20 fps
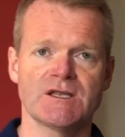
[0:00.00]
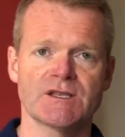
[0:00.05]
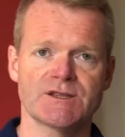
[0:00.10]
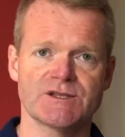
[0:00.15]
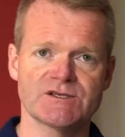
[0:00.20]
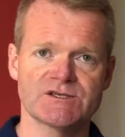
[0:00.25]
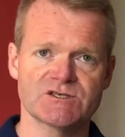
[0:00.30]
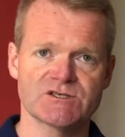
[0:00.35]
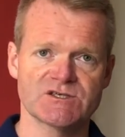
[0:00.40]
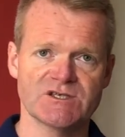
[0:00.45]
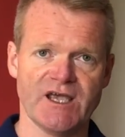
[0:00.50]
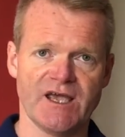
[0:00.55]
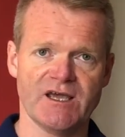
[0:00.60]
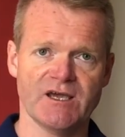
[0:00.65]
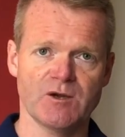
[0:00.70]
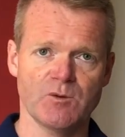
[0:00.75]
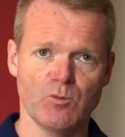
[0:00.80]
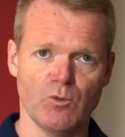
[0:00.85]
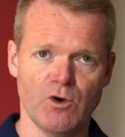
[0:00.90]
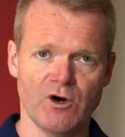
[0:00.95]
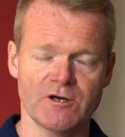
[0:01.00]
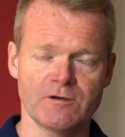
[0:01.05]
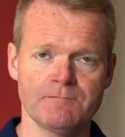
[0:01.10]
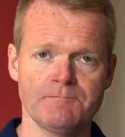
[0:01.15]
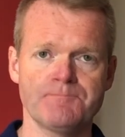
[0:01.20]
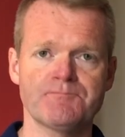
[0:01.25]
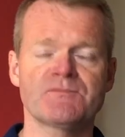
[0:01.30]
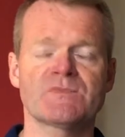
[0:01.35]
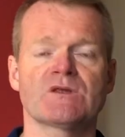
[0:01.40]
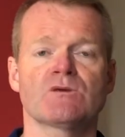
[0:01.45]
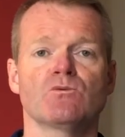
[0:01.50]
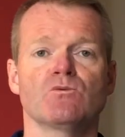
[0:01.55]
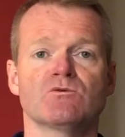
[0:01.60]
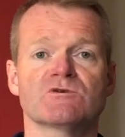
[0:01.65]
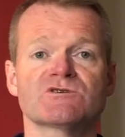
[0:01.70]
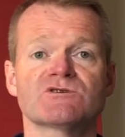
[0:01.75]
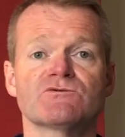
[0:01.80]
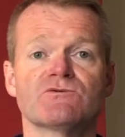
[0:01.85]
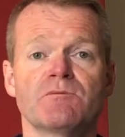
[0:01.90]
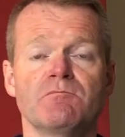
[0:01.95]
The second one
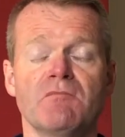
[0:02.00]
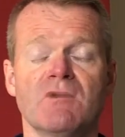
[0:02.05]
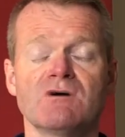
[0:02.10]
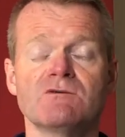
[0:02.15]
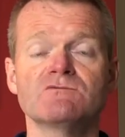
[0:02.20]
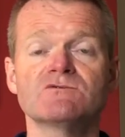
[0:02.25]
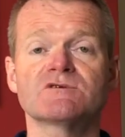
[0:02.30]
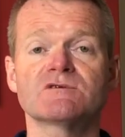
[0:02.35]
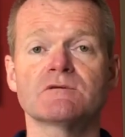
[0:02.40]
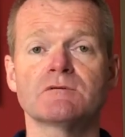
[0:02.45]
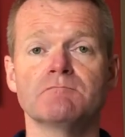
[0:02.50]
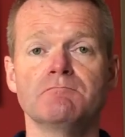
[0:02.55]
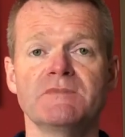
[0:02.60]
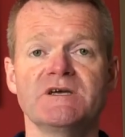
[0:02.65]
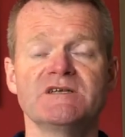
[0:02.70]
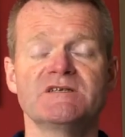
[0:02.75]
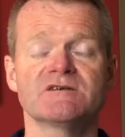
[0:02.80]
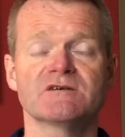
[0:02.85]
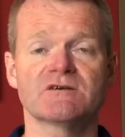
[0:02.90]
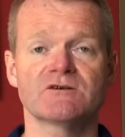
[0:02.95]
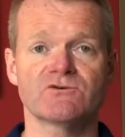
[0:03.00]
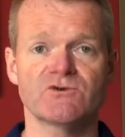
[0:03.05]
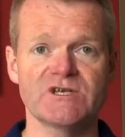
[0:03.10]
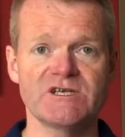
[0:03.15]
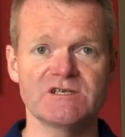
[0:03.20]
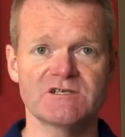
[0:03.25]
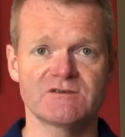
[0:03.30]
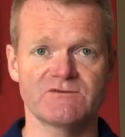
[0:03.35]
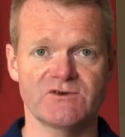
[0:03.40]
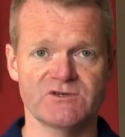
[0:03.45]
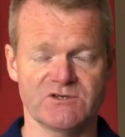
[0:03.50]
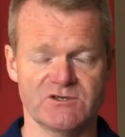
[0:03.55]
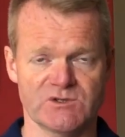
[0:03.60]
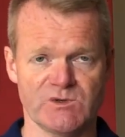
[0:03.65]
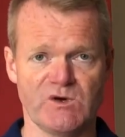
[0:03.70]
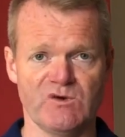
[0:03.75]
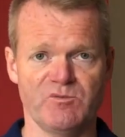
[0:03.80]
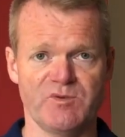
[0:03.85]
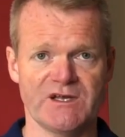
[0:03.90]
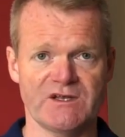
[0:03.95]
was the remote meet and greet for just
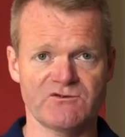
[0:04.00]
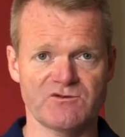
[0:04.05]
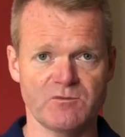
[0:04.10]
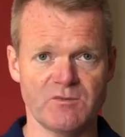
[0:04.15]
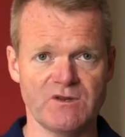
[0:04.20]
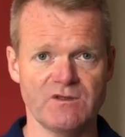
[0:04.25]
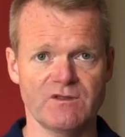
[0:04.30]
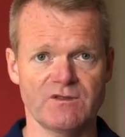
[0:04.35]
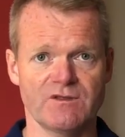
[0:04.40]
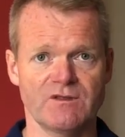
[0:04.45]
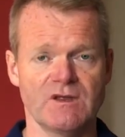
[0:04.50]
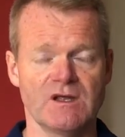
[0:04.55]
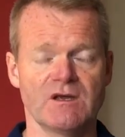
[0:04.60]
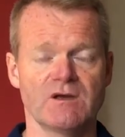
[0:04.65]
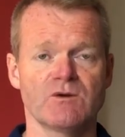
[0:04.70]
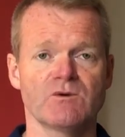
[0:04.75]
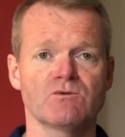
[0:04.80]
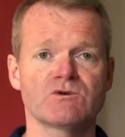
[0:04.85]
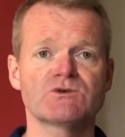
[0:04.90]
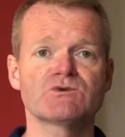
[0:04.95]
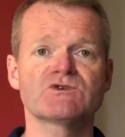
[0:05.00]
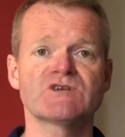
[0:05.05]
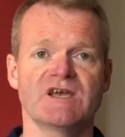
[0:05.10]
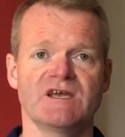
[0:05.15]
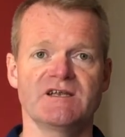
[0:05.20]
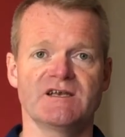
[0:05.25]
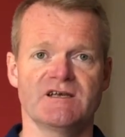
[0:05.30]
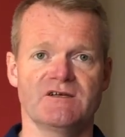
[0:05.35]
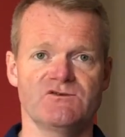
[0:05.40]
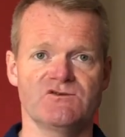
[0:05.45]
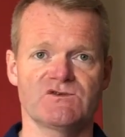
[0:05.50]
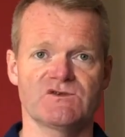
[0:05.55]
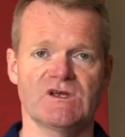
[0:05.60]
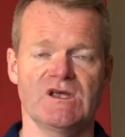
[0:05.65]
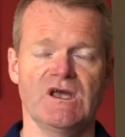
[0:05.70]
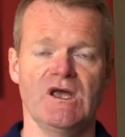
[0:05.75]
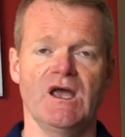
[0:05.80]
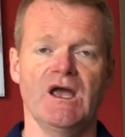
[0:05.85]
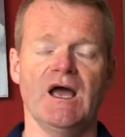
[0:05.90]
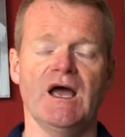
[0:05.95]
£12 a month, which was Keynest.
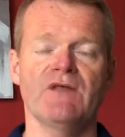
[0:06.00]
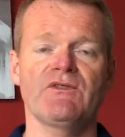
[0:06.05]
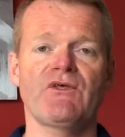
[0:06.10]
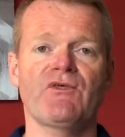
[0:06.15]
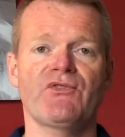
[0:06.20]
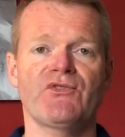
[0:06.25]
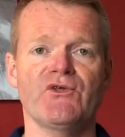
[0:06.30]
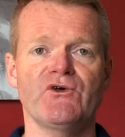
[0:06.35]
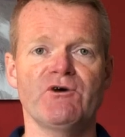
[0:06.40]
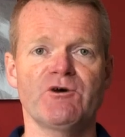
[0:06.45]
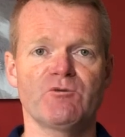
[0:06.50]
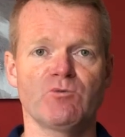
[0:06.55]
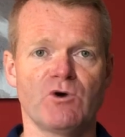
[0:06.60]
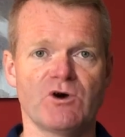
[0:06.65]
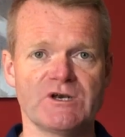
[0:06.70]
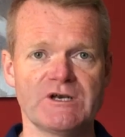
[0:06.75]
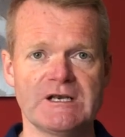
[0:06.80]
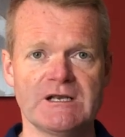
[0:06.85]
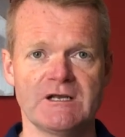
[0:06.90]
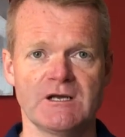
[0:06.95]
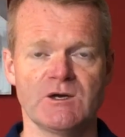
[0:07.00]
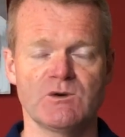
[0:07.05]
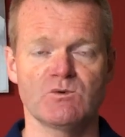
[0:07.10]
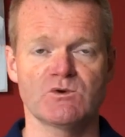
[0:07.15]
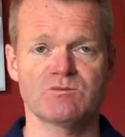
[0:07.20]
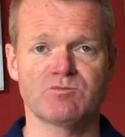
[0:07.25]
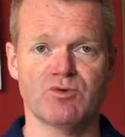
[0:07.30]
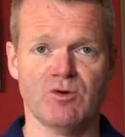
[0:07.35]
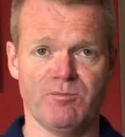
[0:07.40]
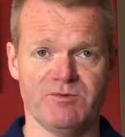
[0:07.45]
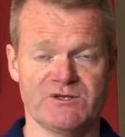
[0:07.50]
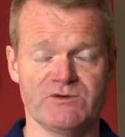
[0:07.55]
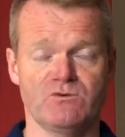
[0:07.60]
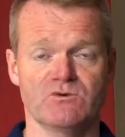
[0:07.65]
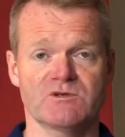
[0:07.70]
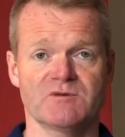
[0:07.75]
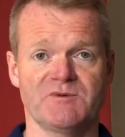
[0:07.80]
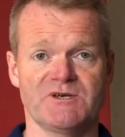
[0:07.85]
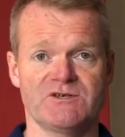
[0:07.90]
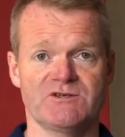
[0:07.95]
And the third one was property
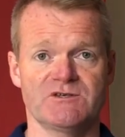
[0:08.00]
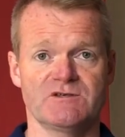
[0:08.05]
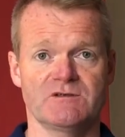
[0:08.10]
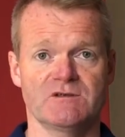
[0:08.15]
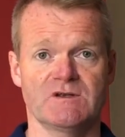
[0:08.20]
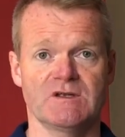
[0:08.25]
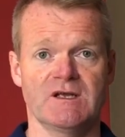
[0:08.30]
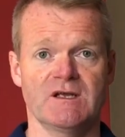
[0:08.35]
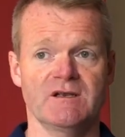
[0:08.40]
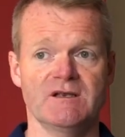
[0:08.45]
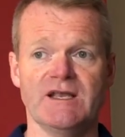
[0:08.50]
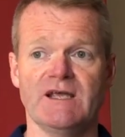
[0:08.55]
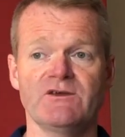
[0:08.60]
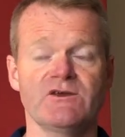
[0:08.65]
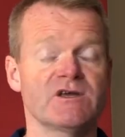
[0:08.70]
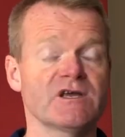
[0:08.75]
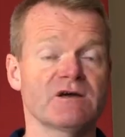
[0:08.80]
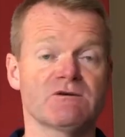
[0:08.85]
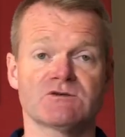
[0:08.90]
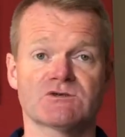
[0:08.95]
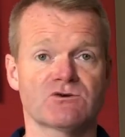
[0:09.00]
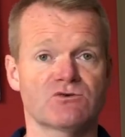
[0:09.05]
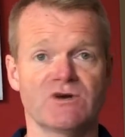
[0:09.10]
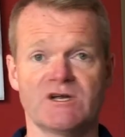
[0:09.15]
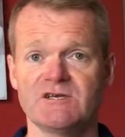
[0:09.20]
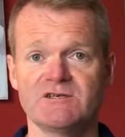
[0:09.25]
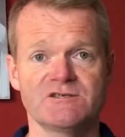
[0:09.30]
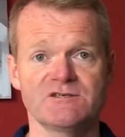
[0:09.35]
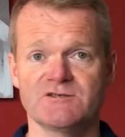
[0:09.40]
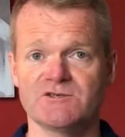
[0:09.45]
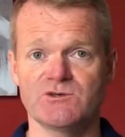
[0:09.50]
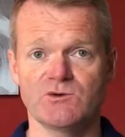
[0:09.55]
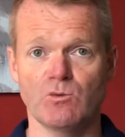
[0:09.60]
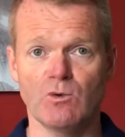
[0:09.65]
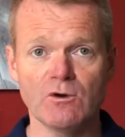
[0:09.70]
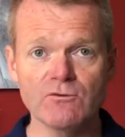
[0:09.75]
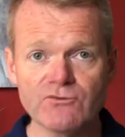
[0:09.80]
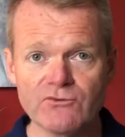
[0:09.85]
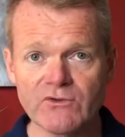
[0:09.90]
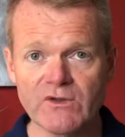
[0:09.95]
automation. Now you can go as crazy as you
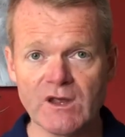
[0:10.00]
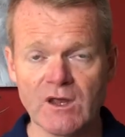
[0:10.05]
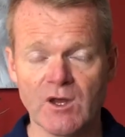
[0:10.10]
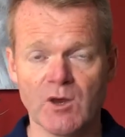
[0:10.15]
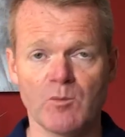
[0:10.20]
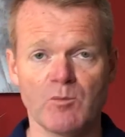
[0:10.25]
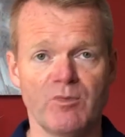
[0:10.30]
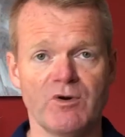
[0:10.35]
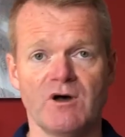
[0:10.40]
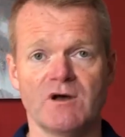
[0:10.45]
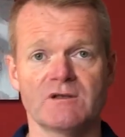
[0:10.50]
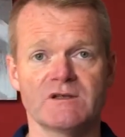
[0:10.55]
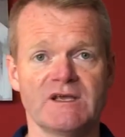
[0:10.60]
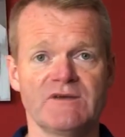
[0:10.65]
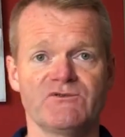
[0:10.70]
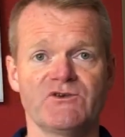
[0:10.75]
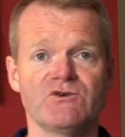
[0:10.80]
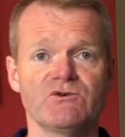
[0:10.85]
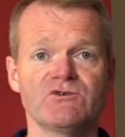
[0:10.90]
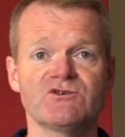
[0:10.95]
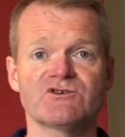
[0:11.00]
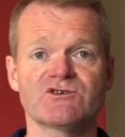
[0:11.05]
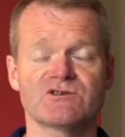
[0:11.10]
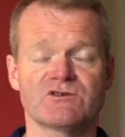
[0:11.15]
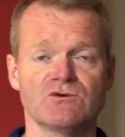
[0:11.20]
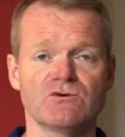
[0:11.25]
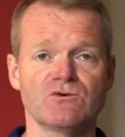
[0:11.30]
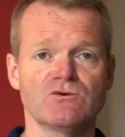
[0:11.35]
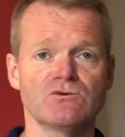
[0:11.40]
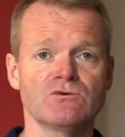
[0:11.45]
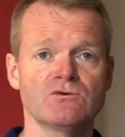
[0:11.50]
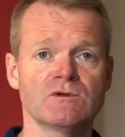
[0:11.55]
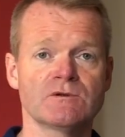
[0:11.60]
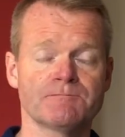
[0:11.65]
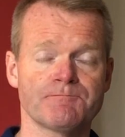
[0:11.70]
want, but if you install